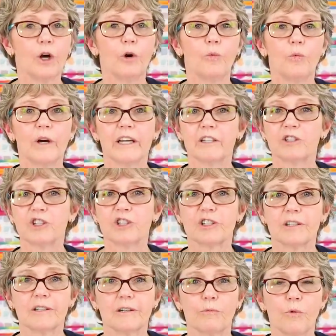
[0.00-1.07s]

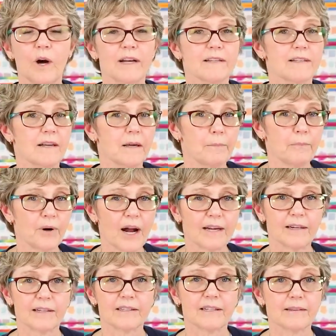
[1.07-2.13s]
which was a
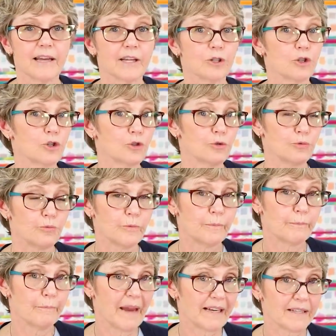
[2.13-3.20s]
product that sh
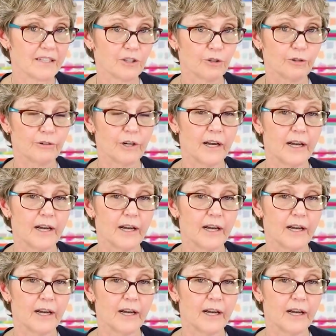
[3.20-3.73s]
makes your,